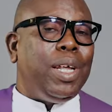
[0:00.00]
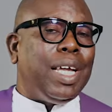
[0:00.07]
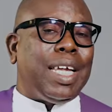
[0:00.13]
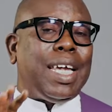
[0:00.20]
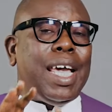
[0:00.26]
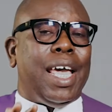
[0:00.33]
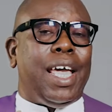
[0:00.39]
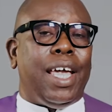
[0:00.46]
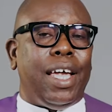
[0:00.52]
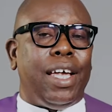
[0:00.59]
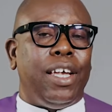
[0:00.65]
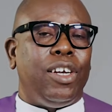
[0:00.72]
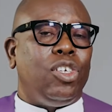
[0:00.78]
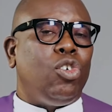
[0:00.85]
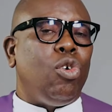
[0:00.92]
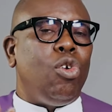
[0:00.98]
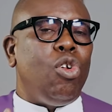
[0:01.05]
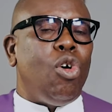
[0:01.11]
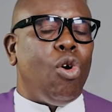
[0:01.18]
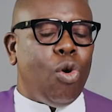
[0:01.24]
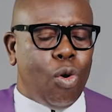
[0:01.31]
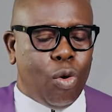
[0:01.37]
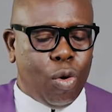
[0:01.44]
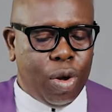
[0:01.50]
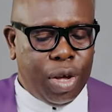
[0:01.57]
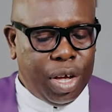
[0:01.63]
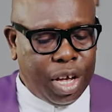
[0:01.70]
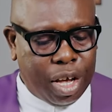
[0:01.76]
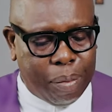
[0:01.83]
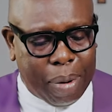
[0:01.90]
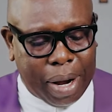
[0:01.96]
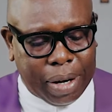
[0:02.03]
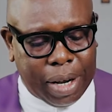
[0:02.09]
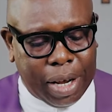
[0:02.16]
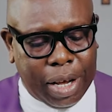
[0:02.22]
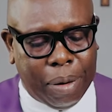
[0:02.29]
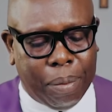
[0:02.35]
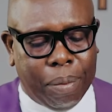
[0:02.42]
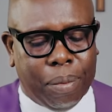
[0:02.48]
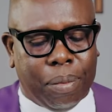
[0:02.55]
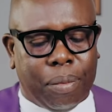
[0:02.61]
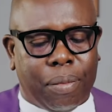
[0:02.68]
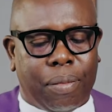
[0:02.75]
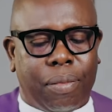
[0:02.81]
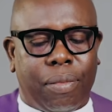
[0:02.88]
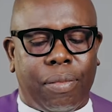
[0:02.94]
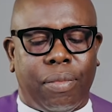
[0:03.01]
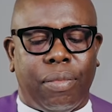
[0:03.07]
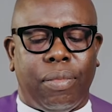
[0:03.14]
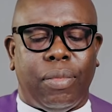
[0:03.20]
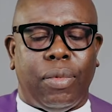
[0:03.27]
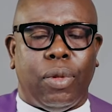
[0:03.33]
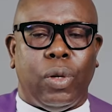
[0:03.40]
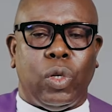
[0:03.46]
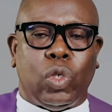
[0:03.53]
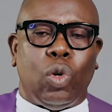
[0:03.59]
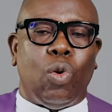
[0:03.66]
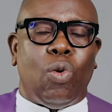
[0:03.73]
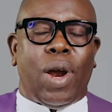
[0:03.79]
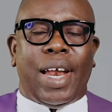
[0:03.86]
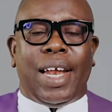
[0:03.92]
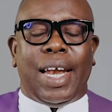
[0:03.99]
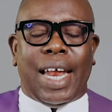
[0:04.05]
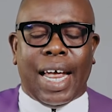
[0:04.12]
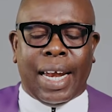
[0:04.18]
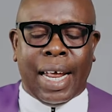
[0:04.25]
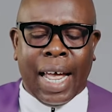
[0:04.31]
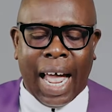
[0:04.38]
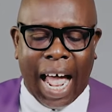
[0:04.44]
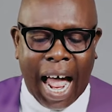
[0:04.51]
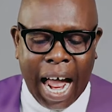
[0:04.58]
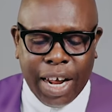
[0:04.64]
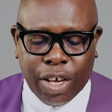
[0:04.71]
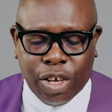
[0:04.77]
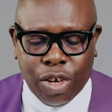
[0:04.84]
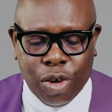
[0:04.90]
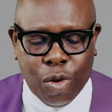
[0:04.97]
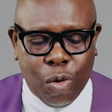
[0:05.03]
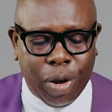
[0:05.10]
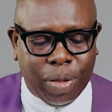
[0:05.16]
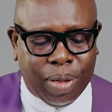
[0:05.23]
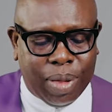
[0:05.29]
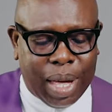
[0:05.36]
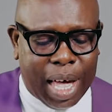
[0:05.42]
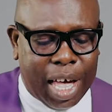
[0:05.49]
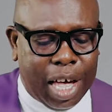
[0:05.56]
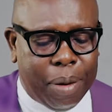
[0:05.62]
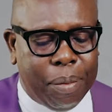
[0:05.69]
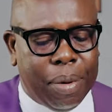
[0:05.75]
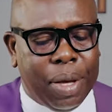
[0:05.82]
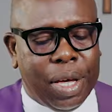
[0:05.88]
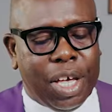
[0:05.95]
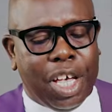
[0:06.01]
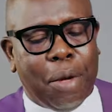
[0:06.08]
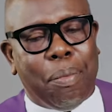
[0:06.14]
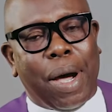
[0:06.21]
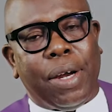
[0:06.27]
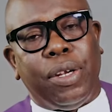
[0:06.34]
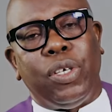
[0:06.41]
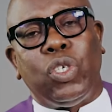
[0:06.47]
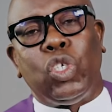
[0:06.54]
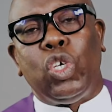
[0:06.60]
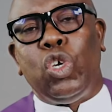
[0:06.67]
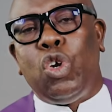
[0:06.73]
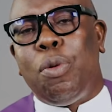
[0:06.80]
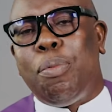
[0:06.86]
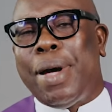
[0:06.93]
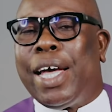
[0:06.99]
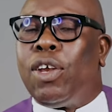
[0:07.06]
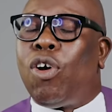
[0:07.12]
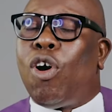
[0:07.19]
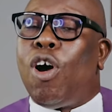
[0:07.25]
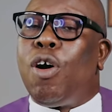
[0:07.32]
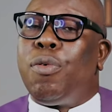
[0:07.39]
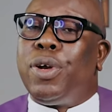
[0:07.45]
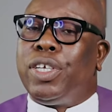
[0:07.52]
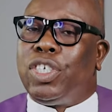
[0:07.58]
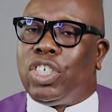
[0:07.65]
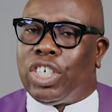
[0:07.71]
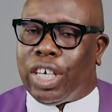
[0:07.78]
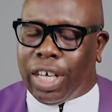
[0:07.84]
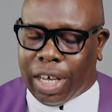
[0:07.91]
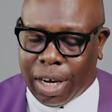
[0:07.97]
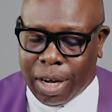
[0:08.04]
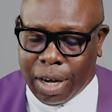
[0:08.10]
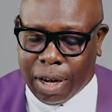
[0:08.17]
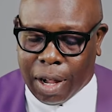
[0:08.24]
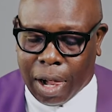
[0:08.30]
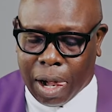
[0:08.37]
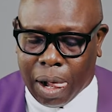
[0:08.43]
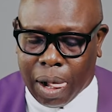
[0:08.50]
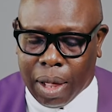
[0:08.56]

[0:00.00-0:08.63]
they care to know about him. So rather than argue with them about his human origin,